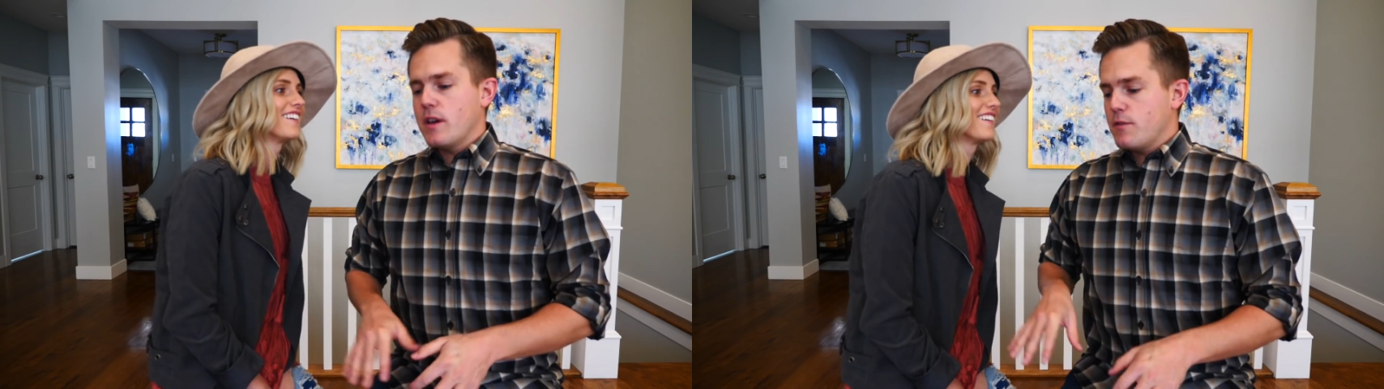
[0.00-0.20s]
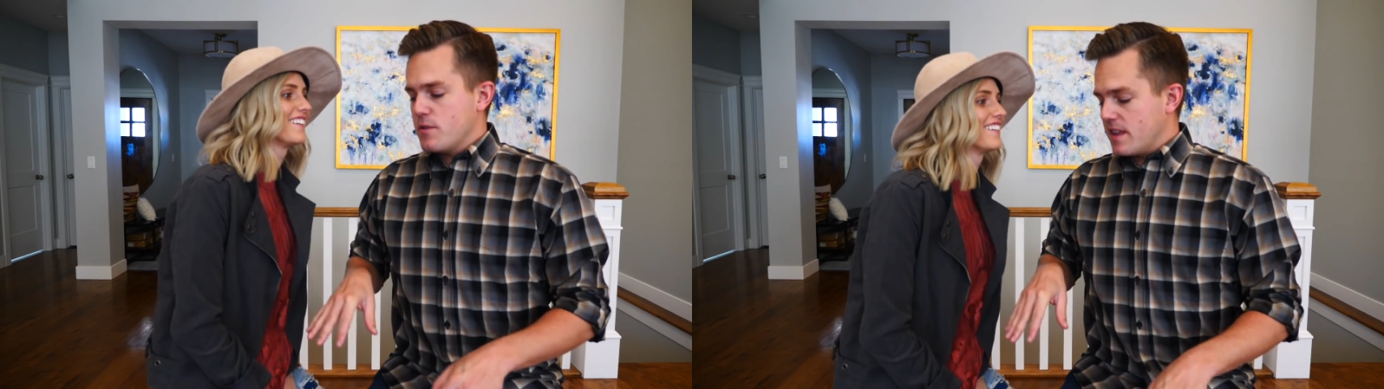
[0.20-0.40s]

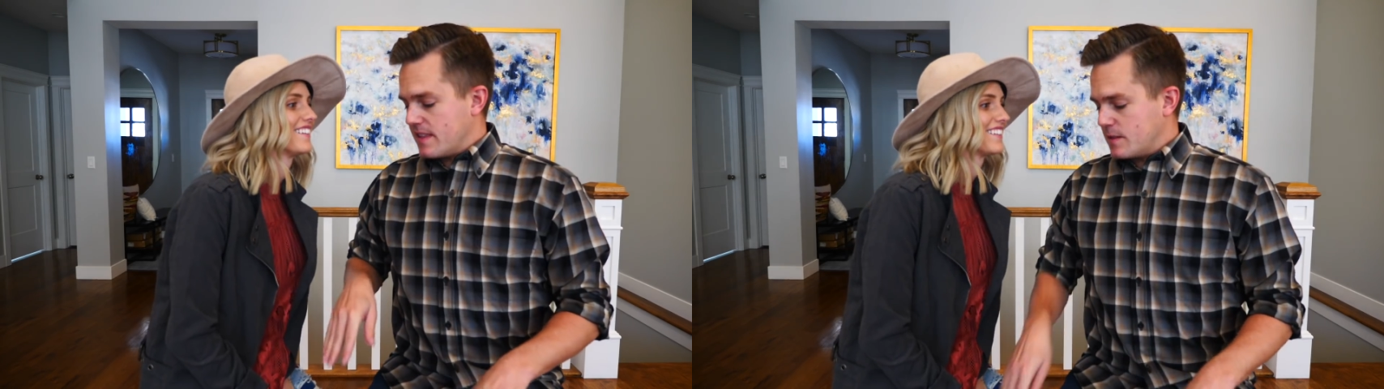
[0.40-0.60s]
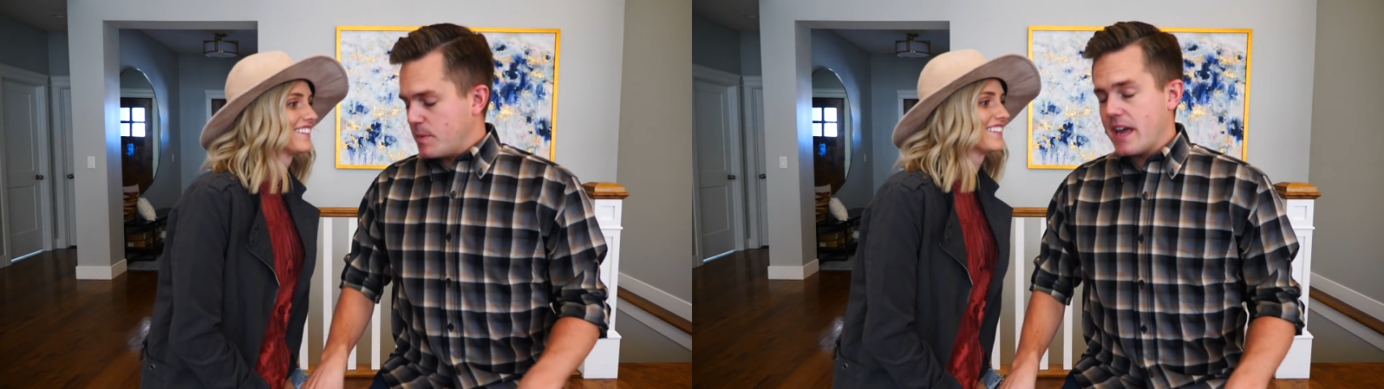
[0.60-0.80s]
Speaker 1: if you think
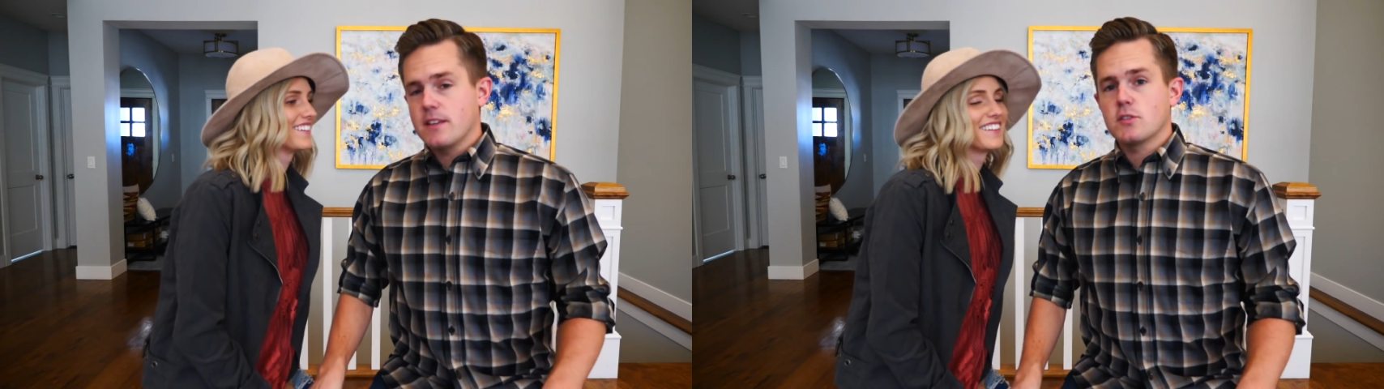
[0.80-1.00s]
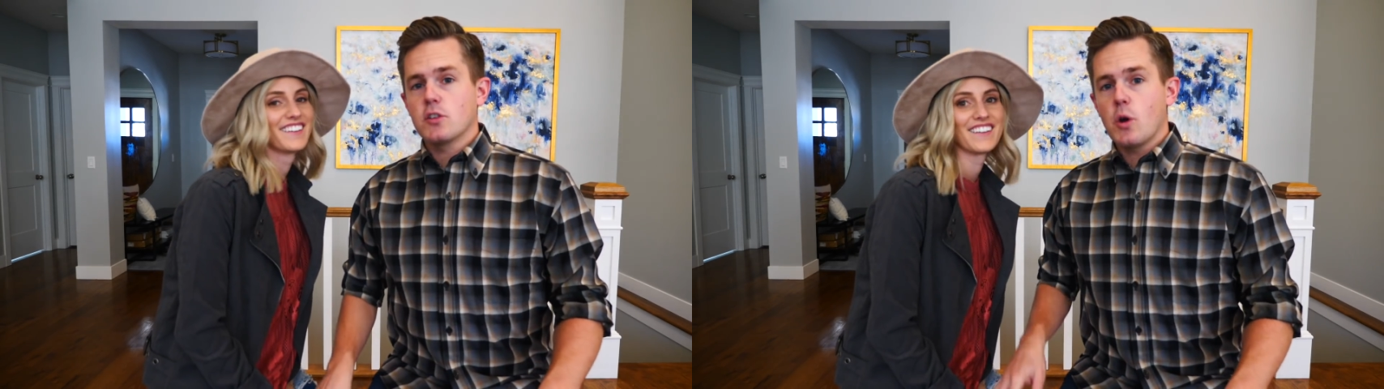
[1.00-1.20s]
these
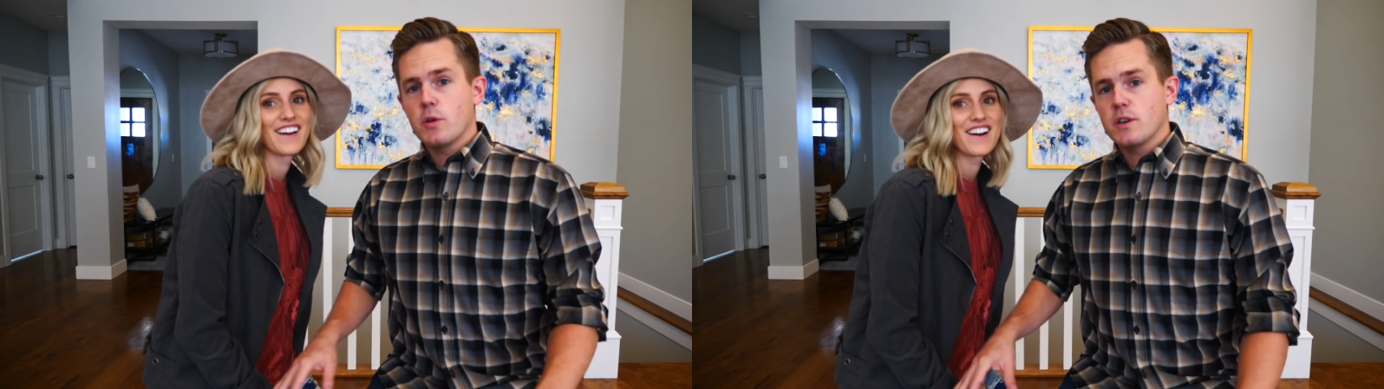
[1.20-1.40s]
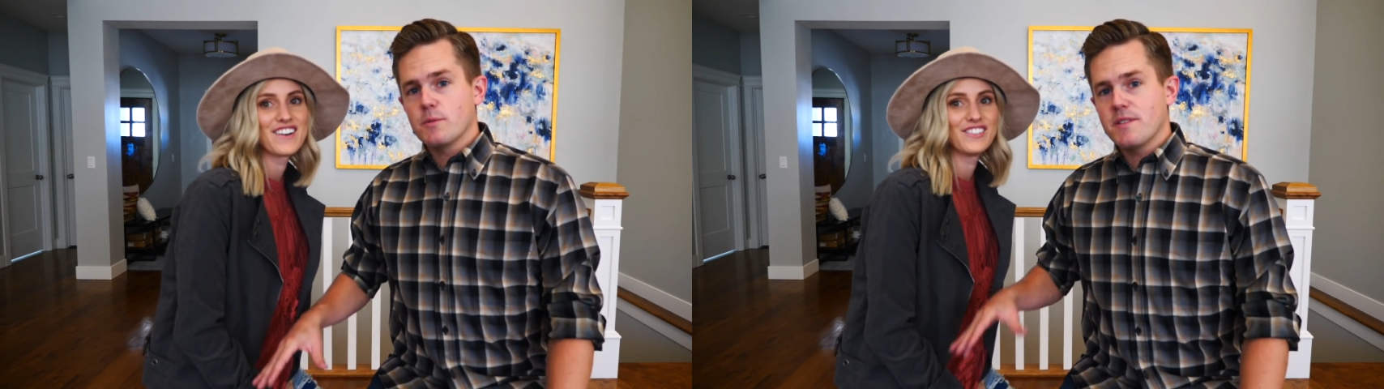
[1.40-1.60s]
pants go
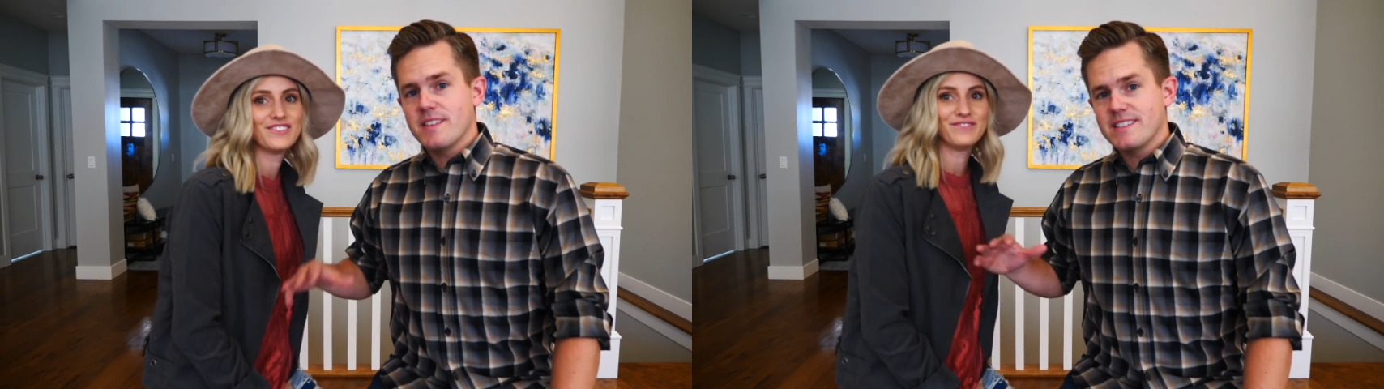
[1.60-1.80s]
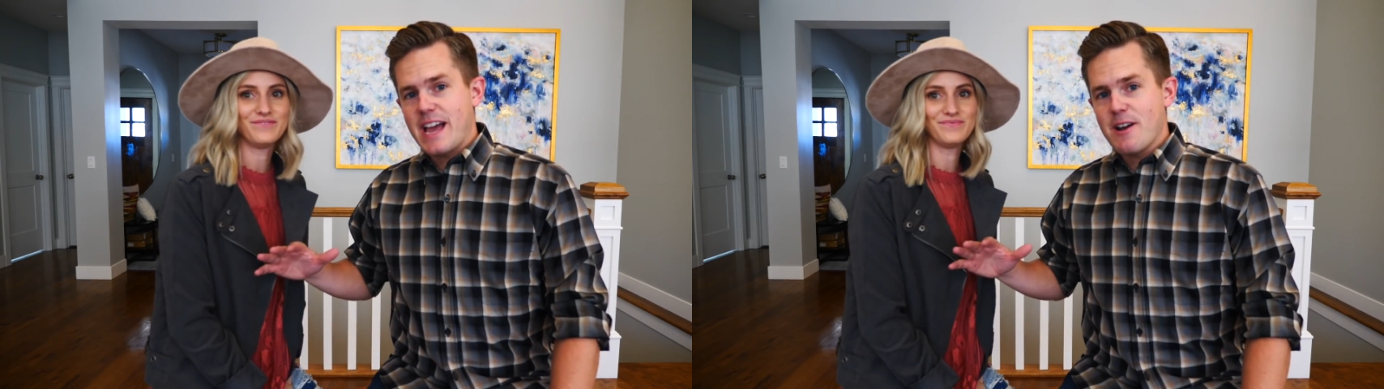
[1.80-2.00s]
good with
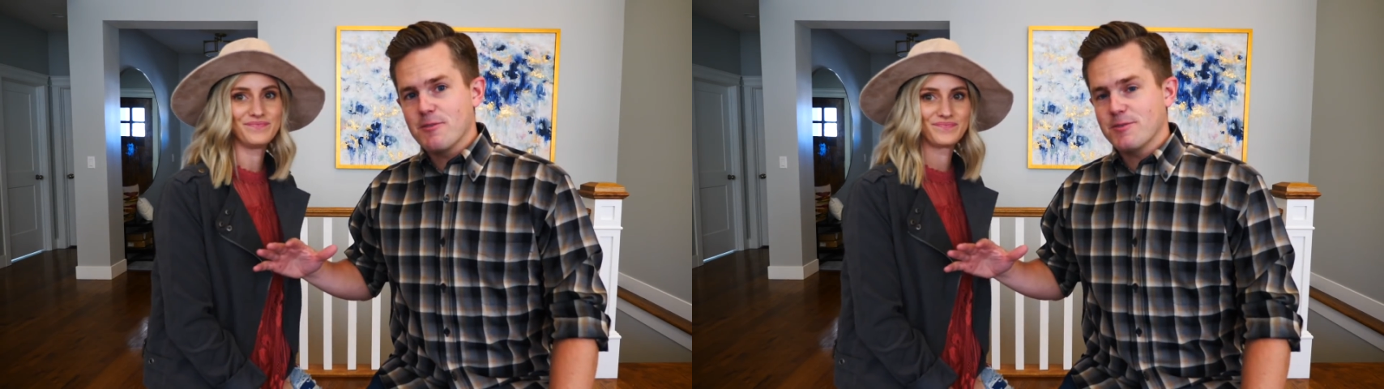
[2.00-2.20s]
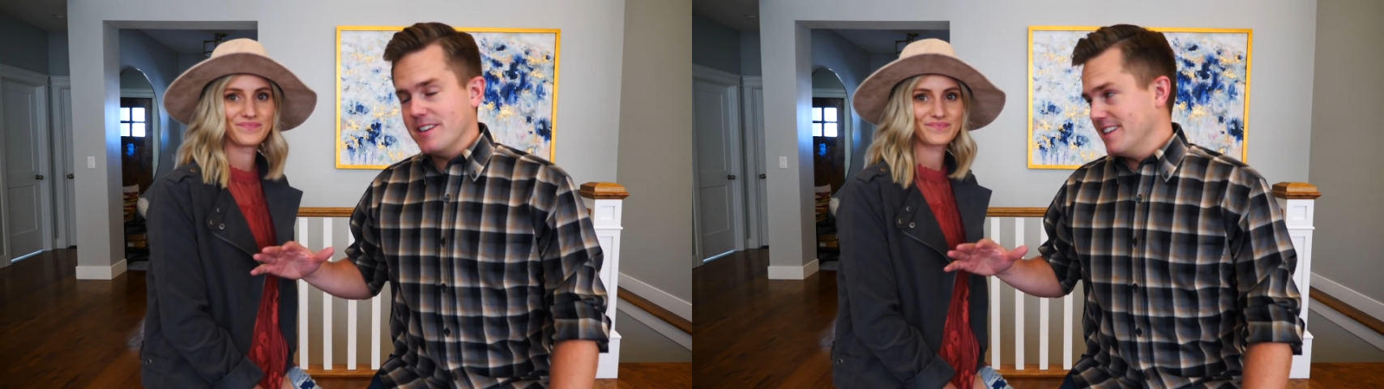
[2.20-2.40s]
this
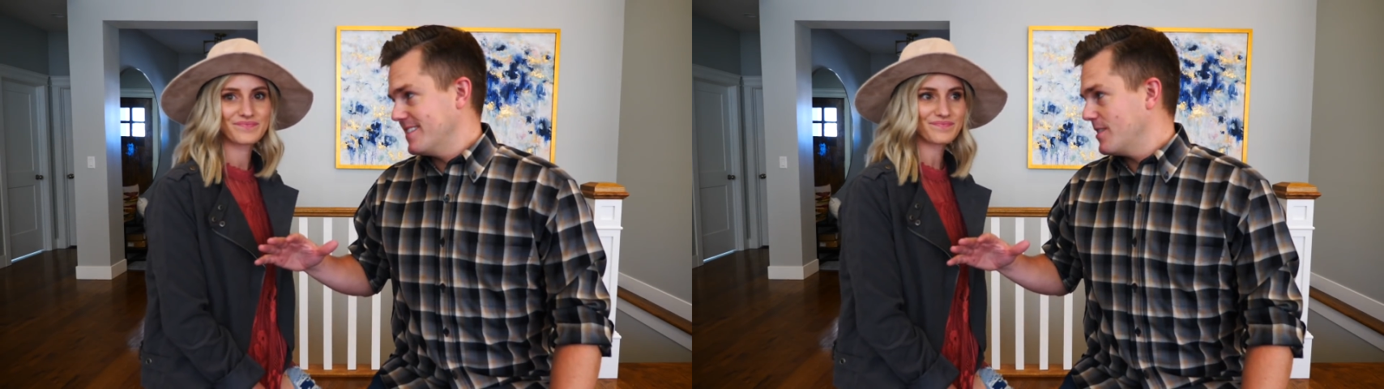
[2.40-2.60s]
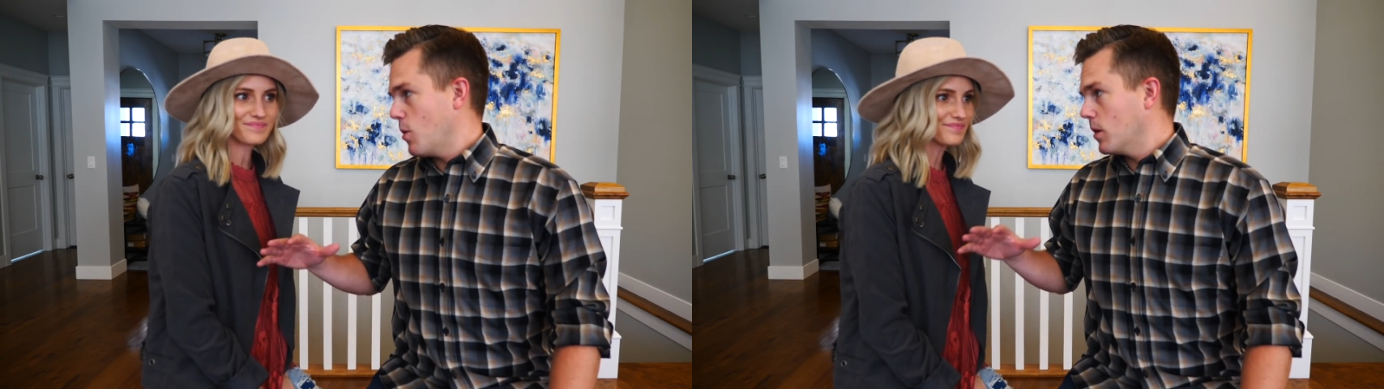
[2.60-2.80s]

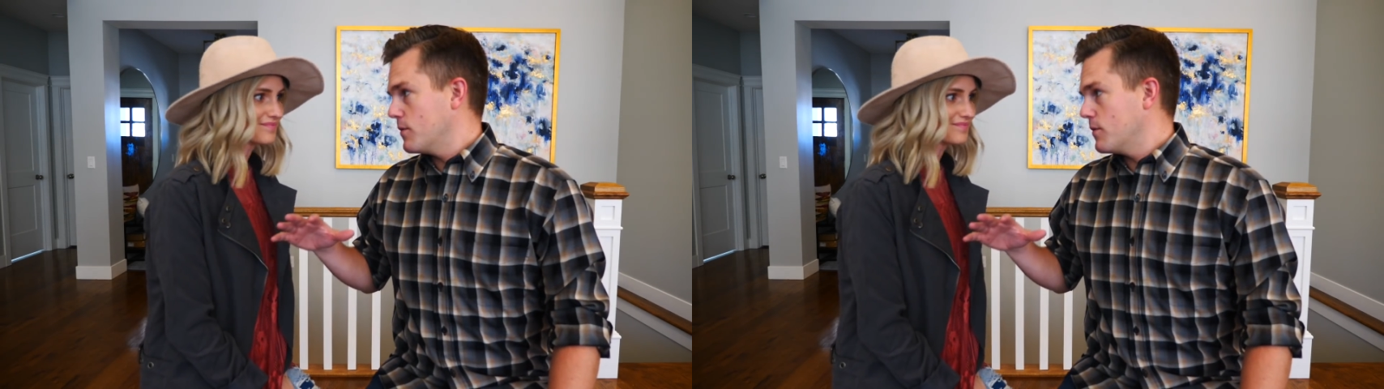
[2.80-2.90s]
outfit, mm. or